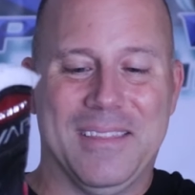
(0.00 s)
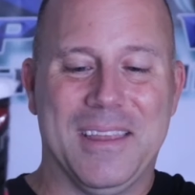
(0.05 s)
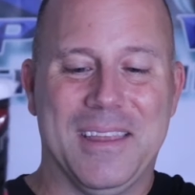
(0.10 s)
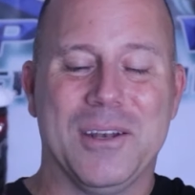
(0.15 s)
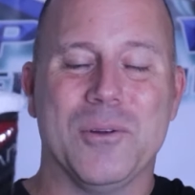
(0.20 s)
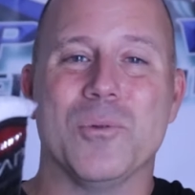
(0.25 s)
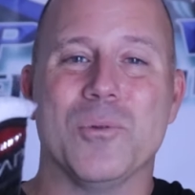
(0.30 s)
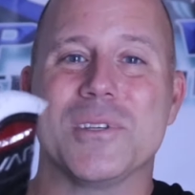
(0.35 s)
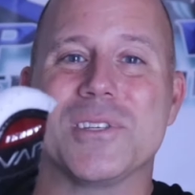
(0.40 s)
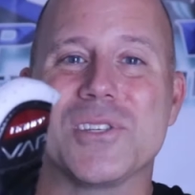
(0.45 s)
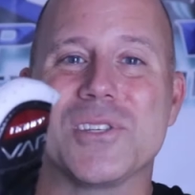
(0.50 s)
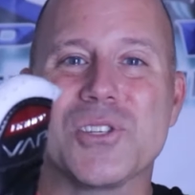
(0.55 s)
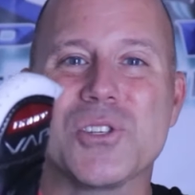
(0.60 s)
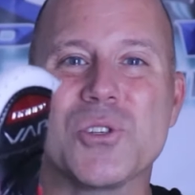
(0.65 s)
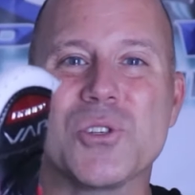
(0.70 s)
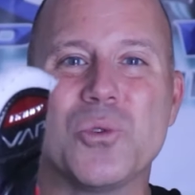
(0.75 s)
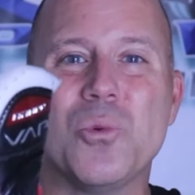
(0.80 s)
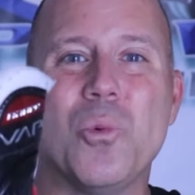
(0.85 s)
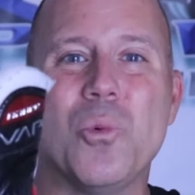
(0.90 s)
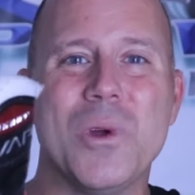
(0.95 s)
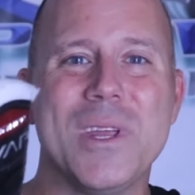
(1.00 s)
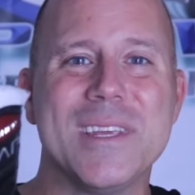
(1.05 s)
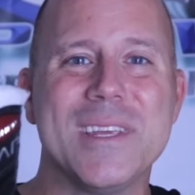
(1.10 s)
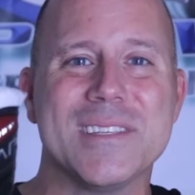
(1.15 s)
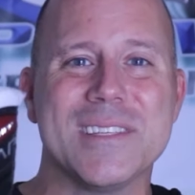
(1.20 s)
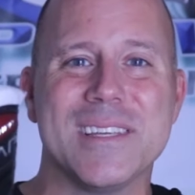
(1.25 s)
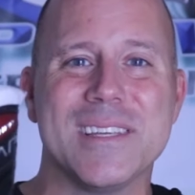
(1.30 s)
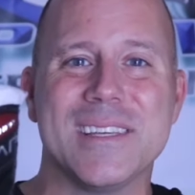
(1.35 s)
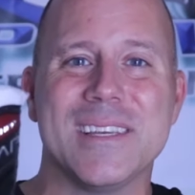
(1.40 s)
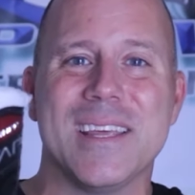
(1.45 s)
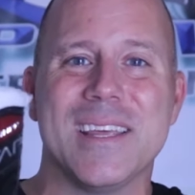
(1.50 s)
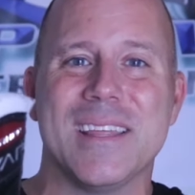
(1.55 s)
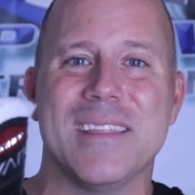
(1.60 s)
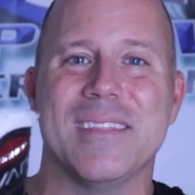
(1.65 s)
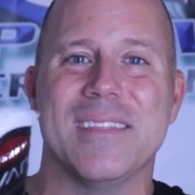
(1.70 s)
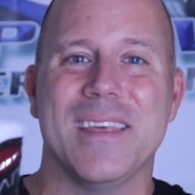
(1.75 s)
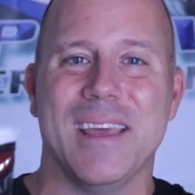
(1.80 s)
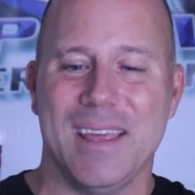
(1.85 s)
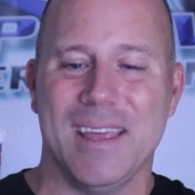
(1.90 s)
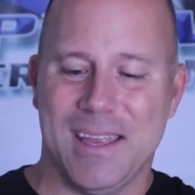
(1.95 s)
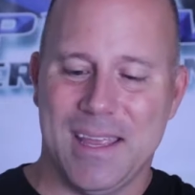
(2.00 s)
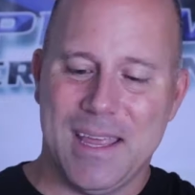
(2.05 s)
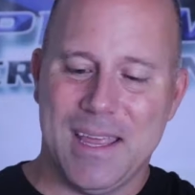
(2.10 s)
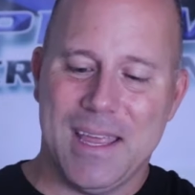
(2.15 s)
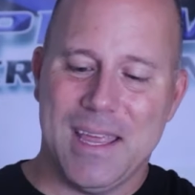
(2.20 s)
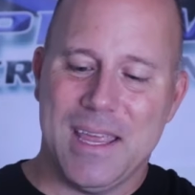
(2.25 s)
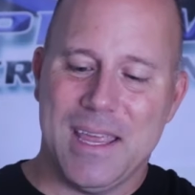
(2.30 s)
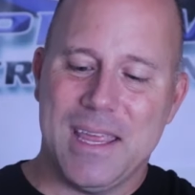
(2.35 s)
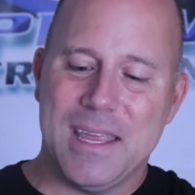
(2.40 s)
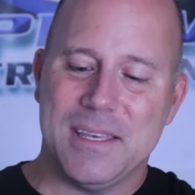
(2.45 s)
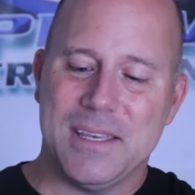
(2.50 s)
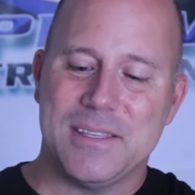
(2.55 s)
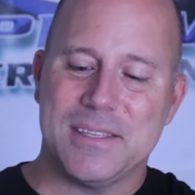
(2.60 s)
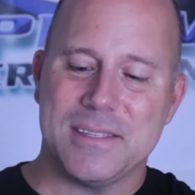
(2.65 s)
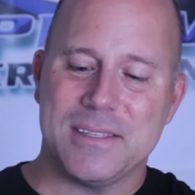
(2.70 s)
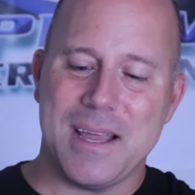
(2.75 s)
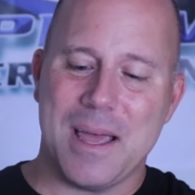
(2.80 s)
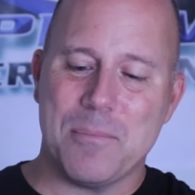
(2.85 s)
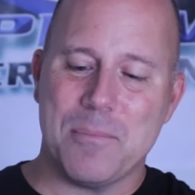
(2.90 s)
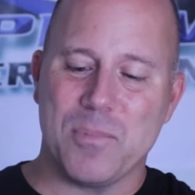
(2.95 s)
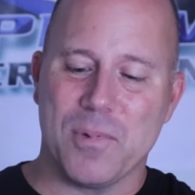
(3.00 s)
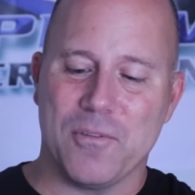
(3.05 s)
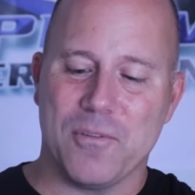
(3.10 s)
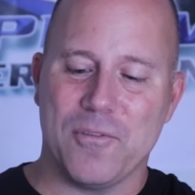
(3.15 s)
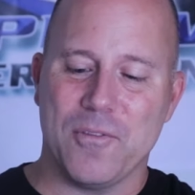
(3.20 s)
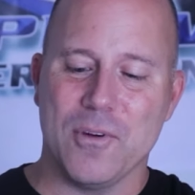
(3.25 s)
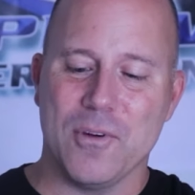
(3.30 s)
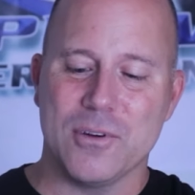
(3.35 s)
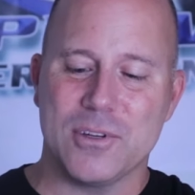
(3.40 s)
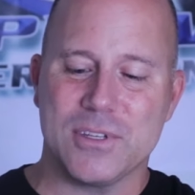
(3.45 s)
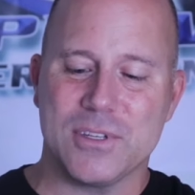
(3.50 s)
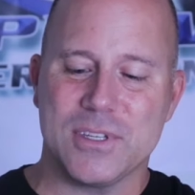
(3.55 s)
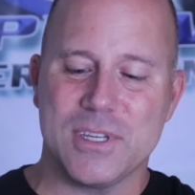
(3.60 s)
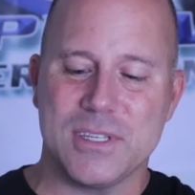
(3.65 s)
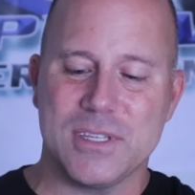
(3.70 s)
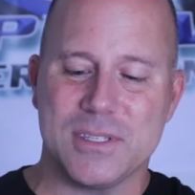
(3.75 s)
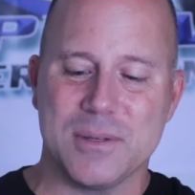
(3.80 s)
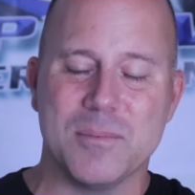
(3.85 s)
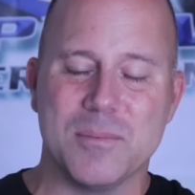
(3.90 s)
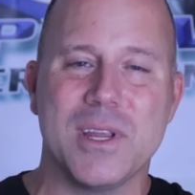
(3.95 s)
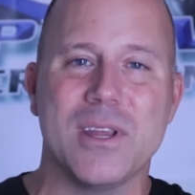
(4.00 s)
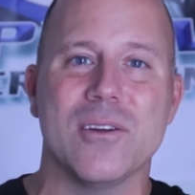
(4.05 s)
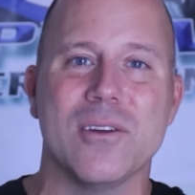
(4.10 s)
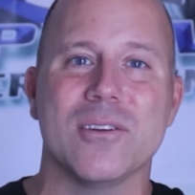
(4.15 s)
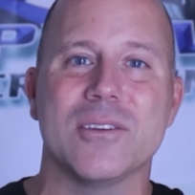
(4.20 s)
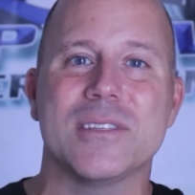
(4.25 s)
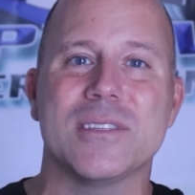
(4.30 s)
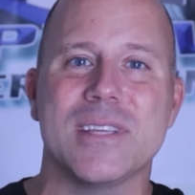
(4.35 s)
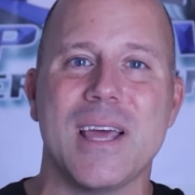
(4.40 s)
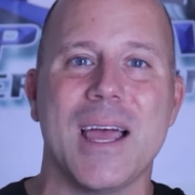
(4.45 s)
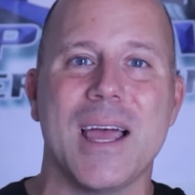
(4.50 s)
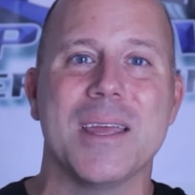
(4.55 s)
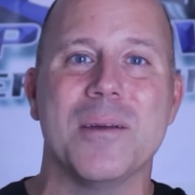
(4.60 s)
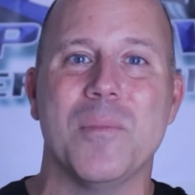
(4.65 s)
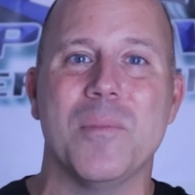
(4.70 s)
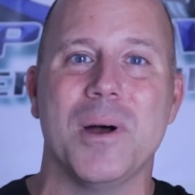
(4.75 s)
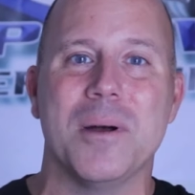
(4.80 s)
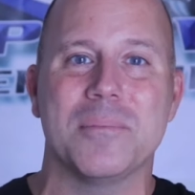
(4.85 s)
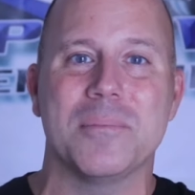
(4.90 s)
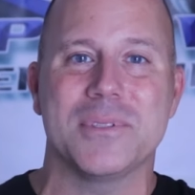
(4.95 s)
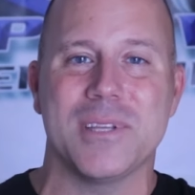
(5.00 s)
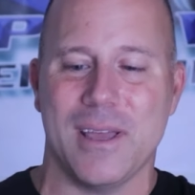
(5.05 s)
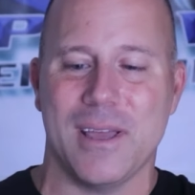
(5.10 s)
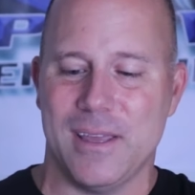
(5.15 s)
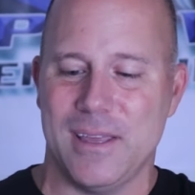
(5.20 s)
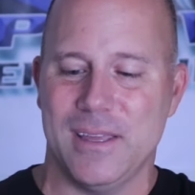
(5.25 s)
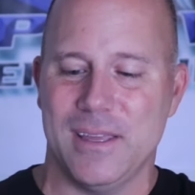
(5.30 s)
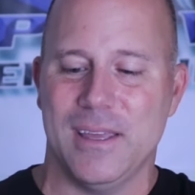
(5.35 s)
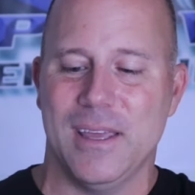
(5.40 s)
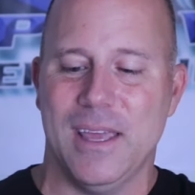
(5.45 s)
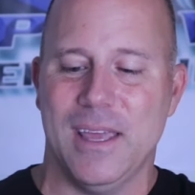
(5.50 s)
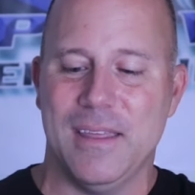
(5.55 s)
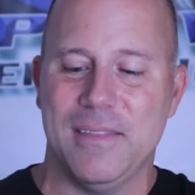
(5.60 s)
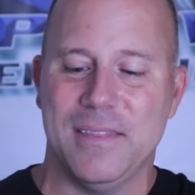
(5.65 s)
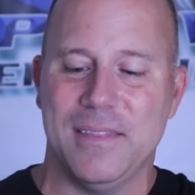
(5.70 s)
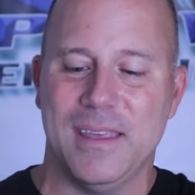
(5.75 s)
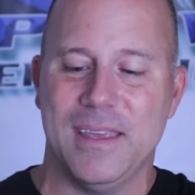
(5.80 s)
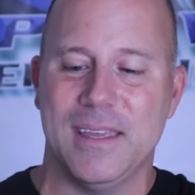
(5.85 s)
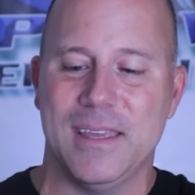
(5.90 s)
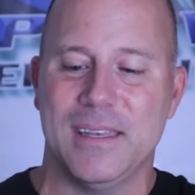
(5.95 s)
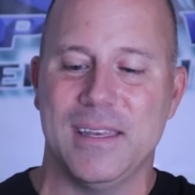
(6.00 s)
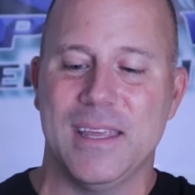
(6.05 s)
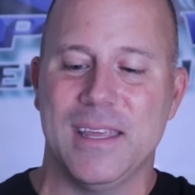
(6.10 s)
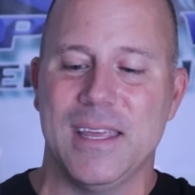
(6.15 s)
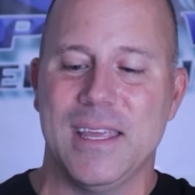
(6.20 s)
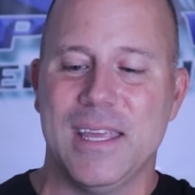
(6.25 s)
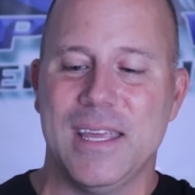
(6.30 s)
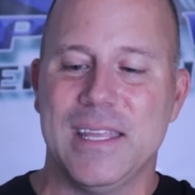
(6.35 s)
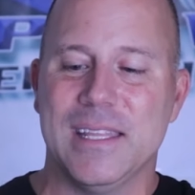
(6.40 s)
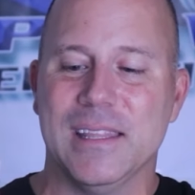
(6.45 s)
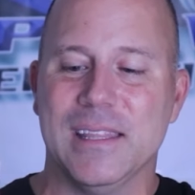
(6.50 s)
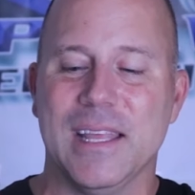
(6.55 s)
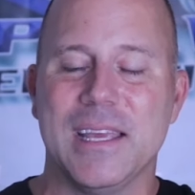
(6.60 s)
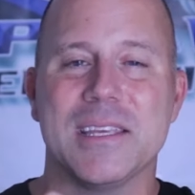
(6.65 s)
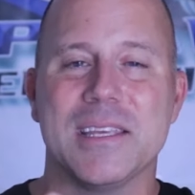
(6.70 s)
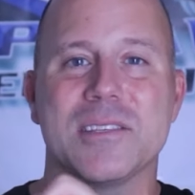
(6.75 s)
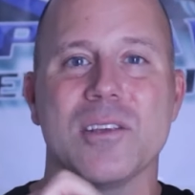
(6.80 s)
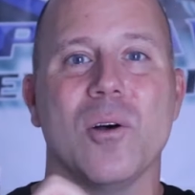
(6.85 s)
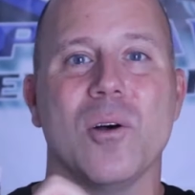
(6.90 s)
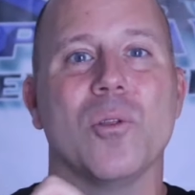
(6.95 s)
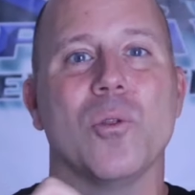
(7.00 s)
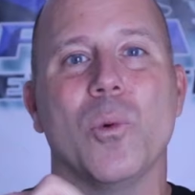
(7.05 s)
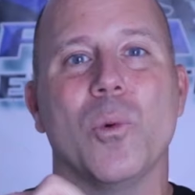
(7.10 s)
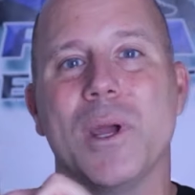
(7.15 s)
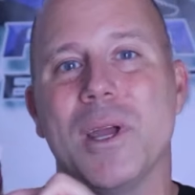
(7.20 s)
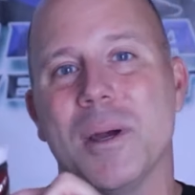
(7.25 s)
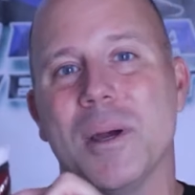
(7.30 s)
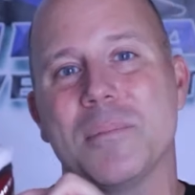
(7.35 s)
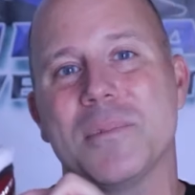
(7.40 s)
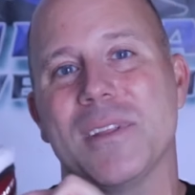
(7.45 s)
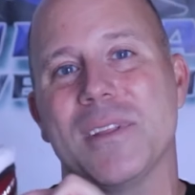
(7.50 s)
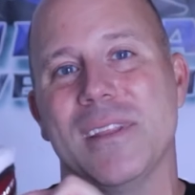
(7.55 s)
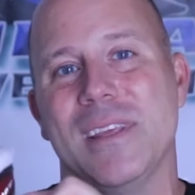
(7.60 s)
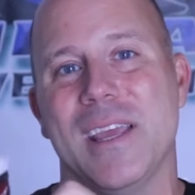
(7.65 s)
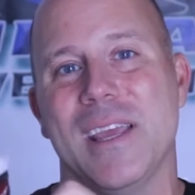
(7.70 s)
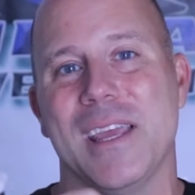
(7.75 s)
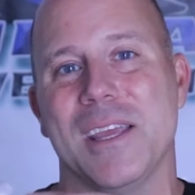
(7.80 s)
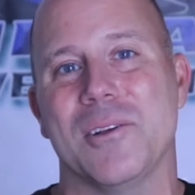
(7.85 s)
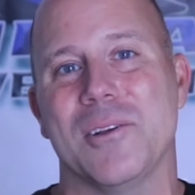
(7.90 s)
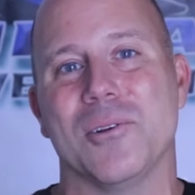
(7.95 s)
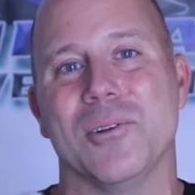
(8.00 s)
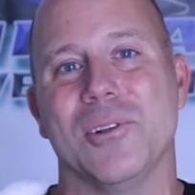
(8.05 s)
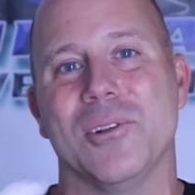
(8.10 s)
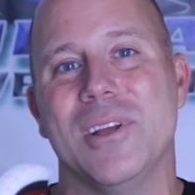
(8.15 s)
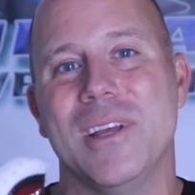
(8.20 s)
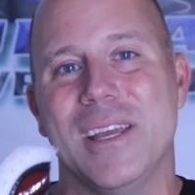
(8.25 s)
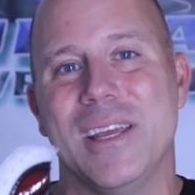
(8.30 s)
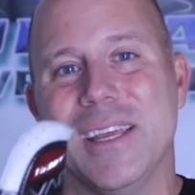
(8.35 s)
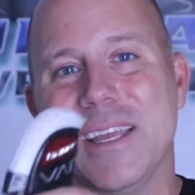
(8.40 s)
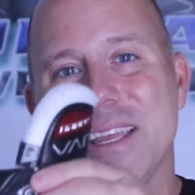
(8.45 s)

that it was squeezing, that he'd stop the first system here, tie them up tight, and then he'd lace all the way up to the ankle